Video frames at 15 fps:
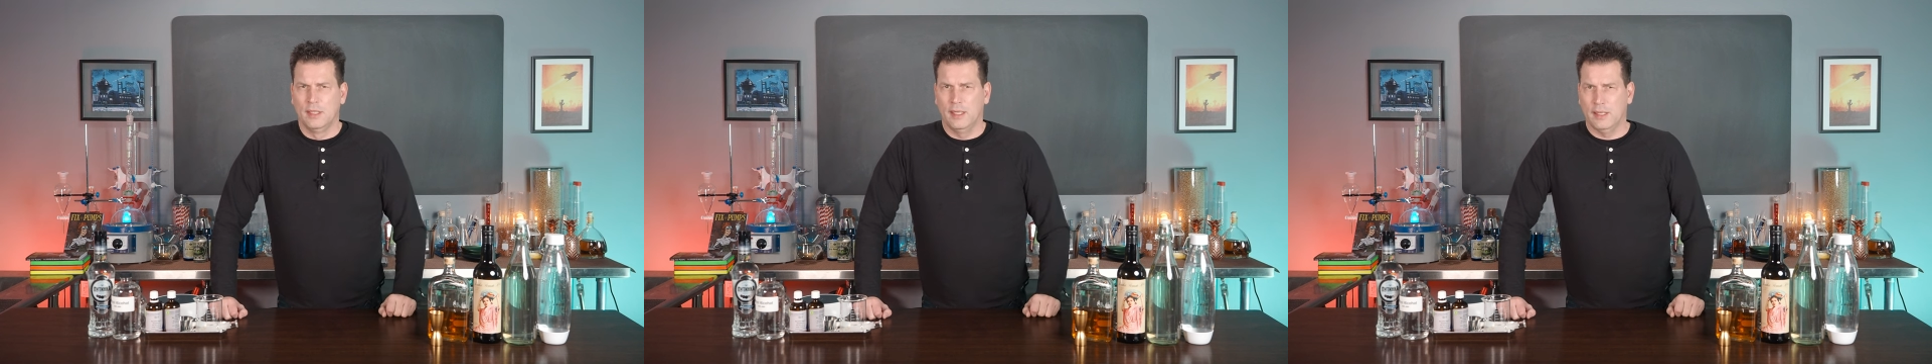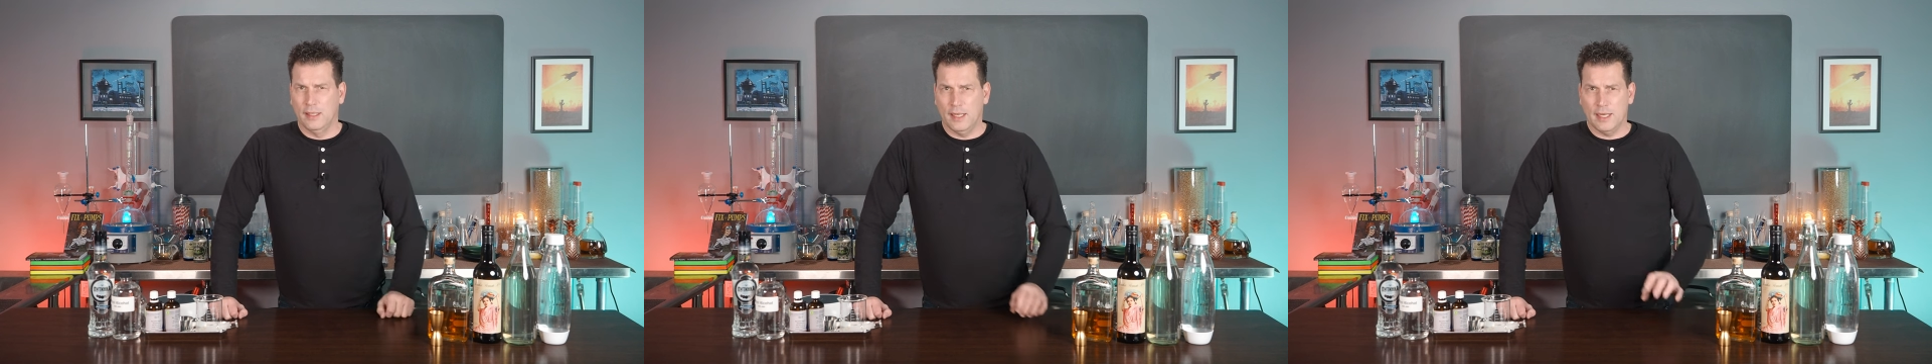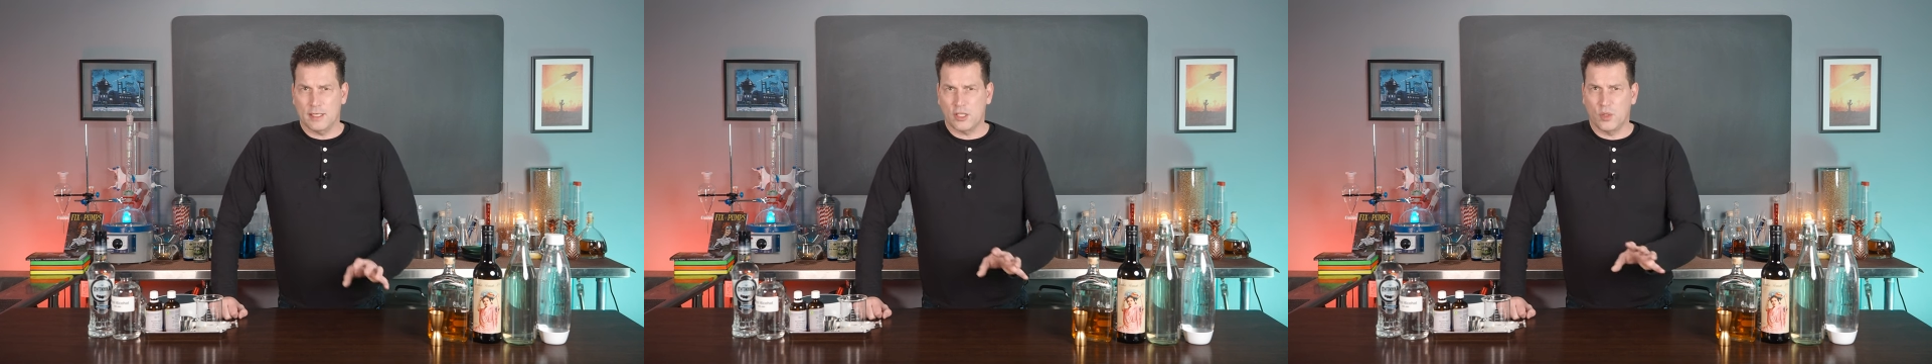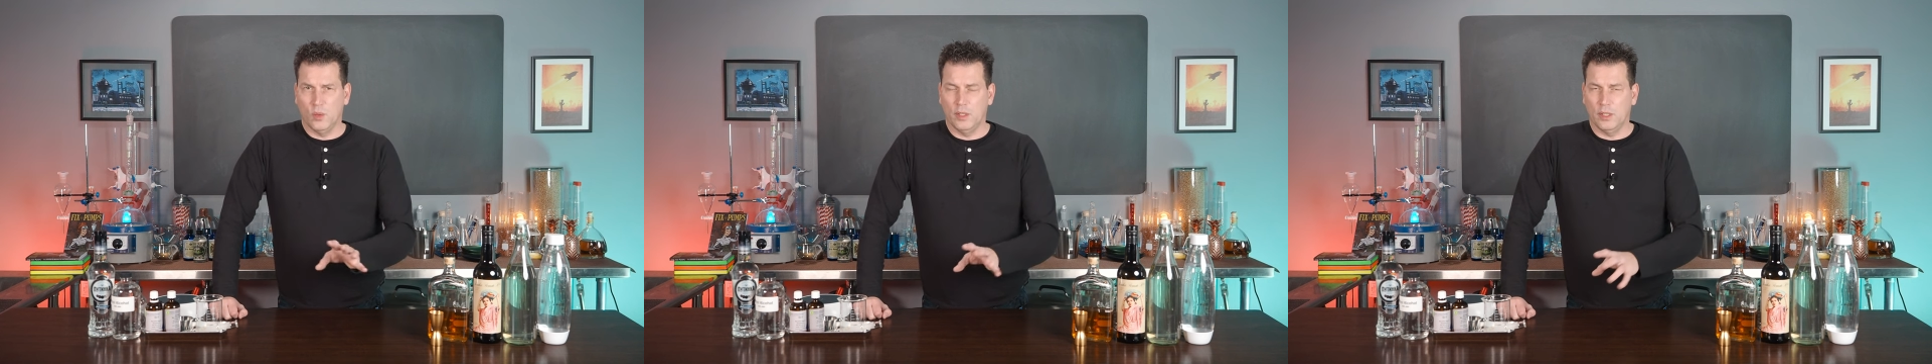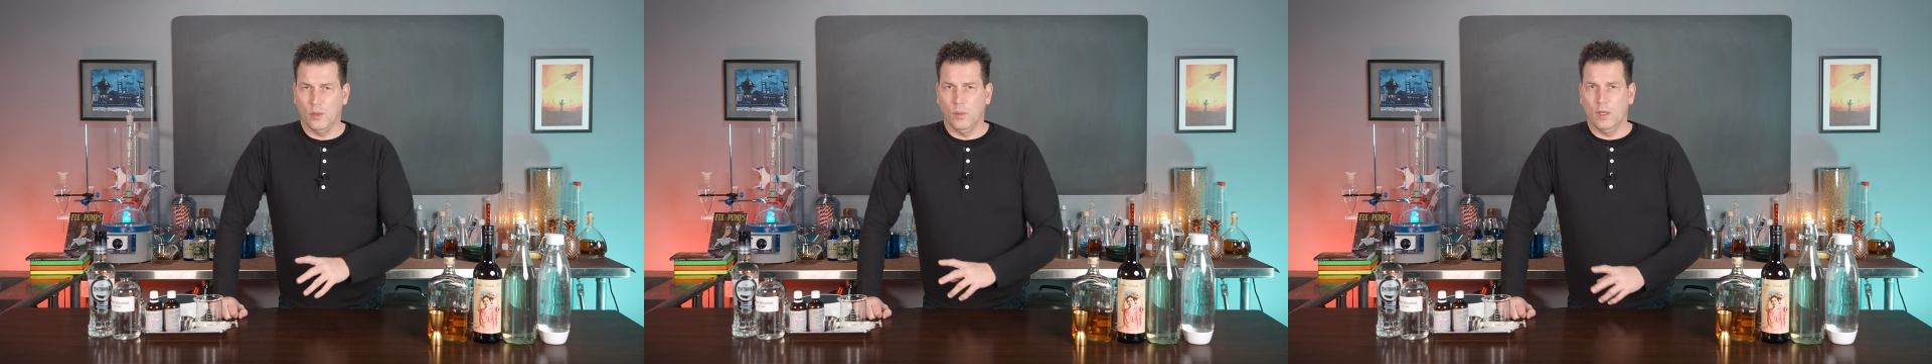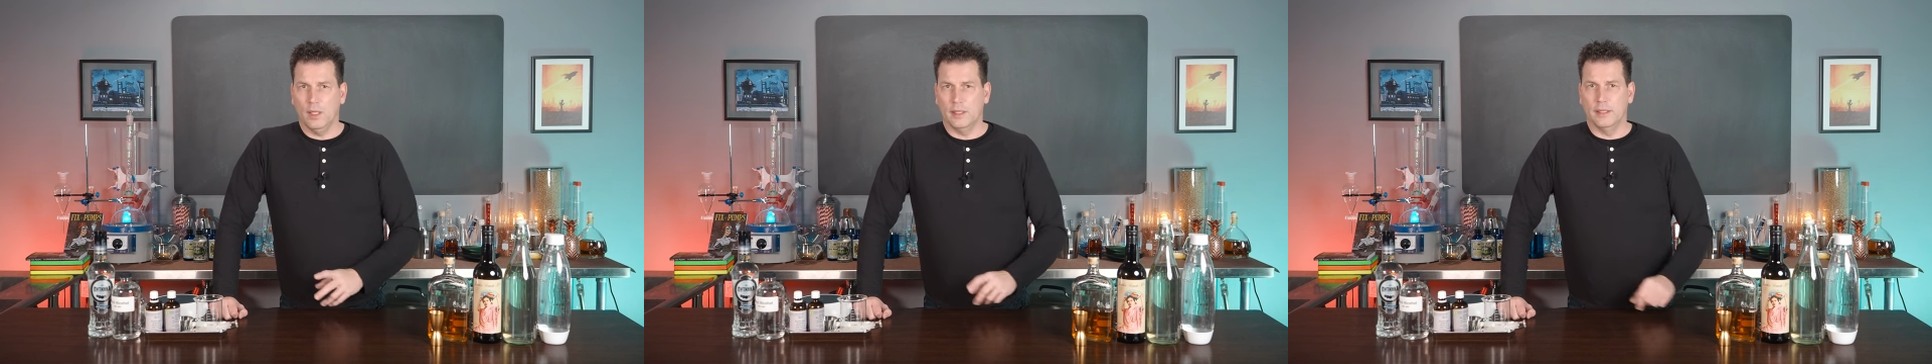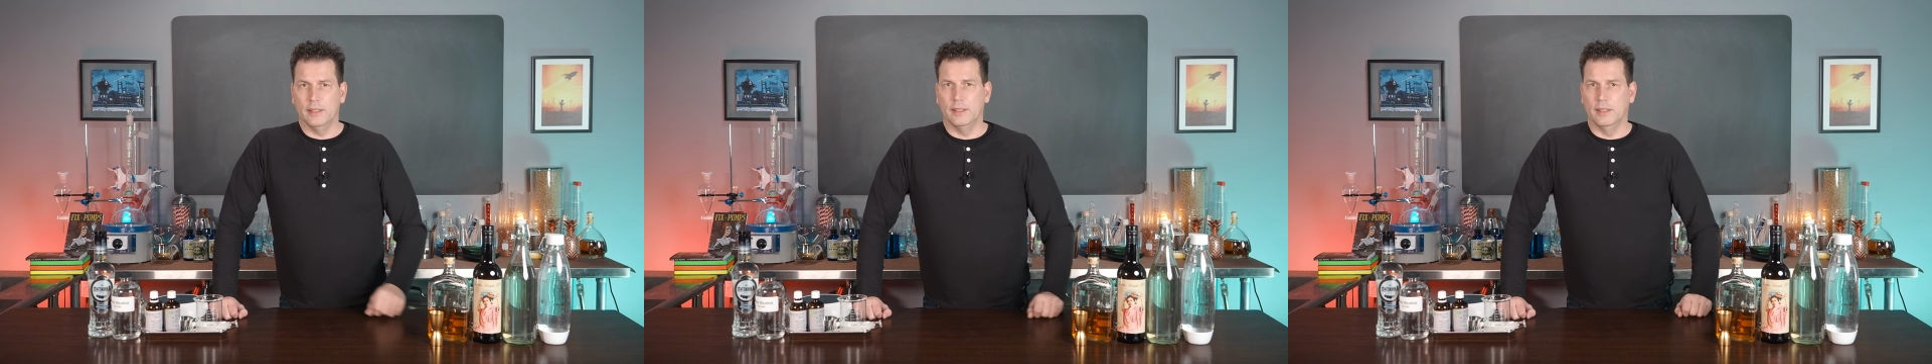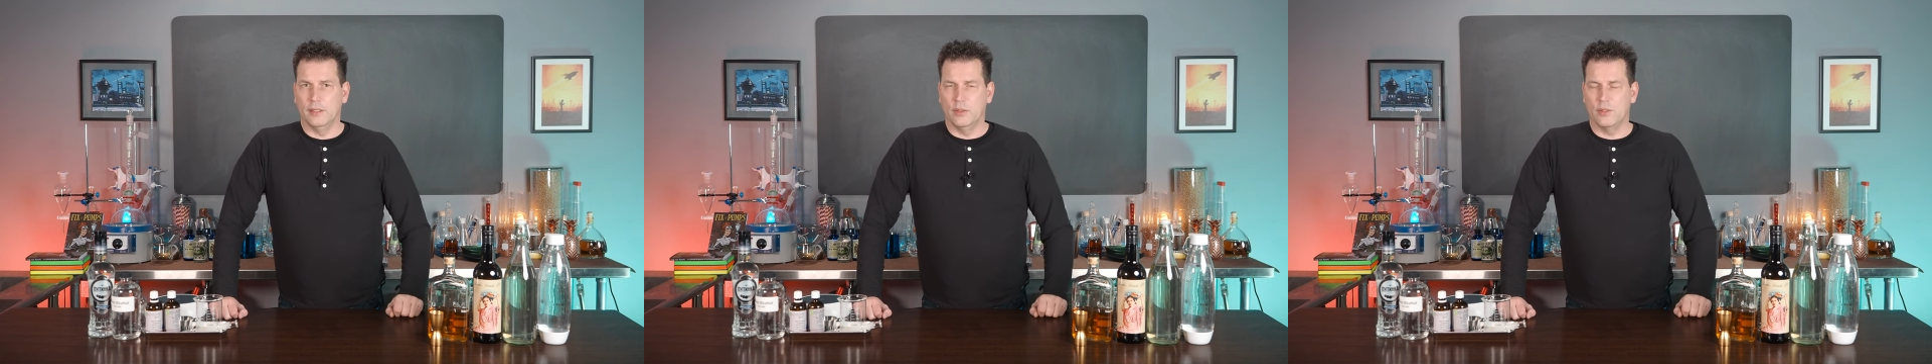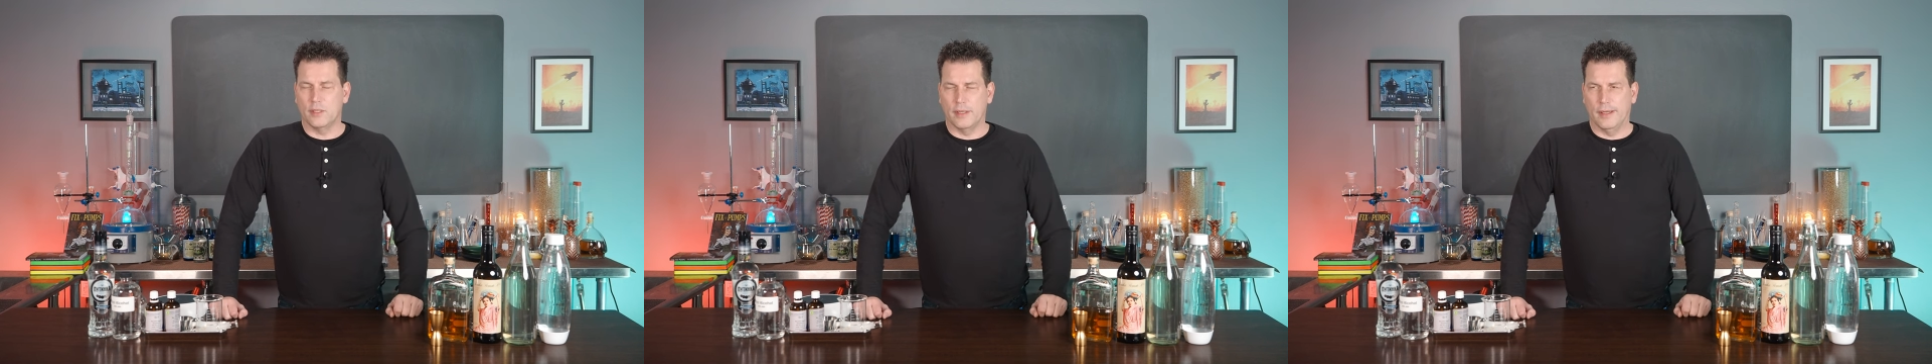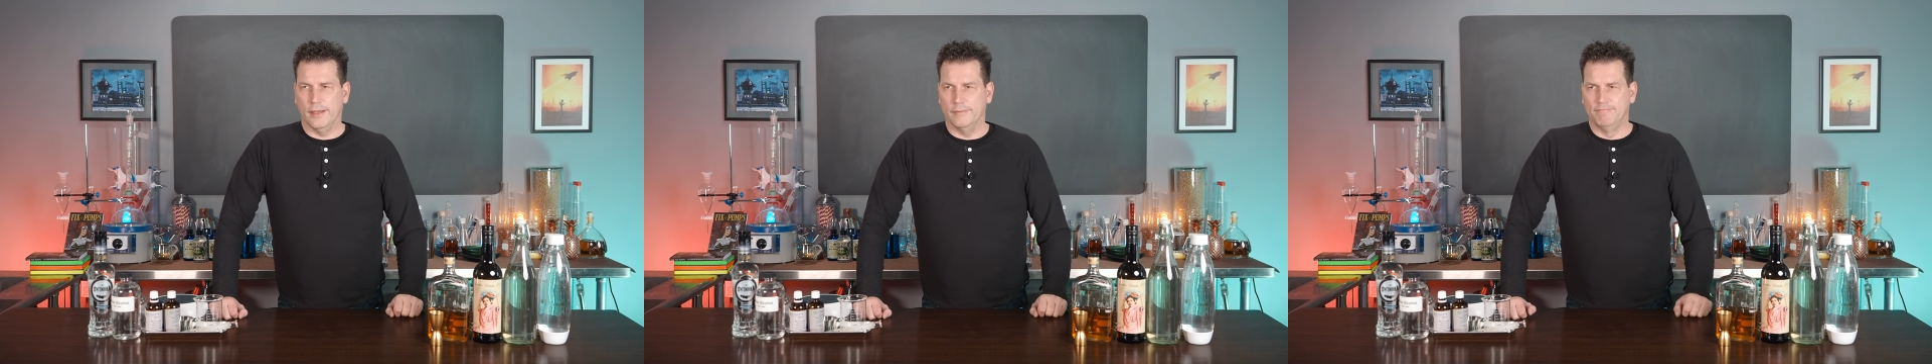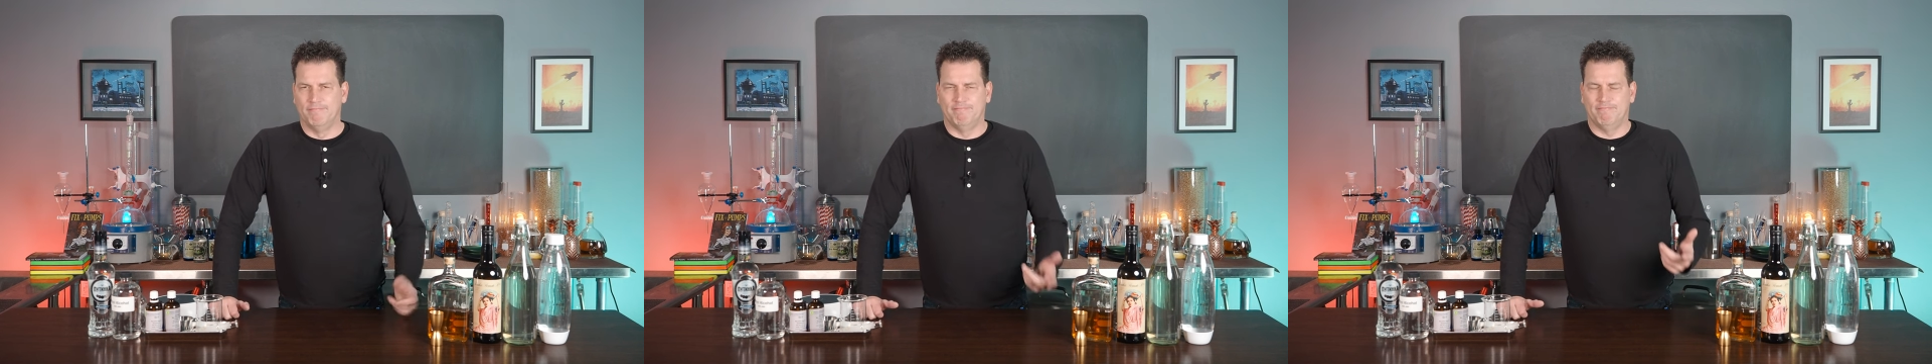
and they asked you what you wanted and you said,